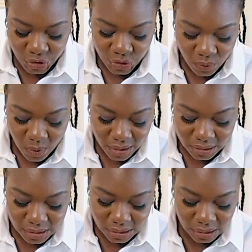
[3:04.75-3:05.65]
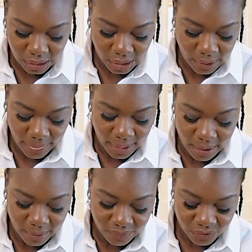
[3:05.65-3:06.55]
you want
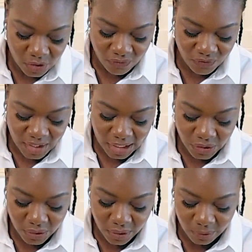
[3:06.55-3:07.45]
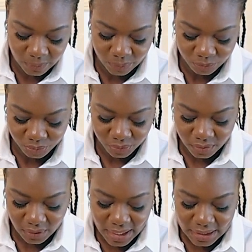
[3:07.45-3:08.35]
the vinegar
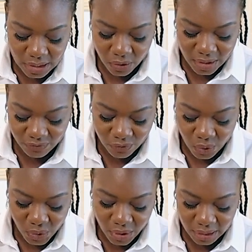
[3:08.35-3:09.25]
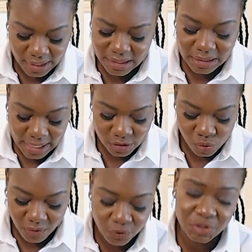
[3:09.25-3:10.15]
and the olive oil,
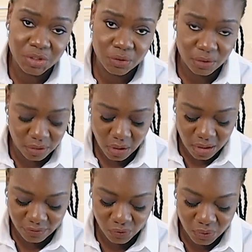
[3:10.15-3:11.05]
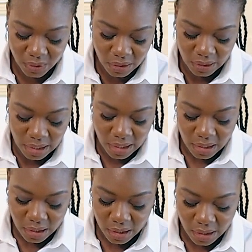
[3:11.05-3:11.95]
extra virgin olive oil
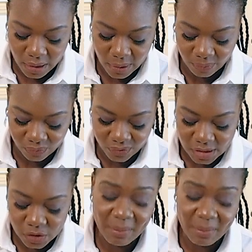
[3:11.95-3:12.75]
is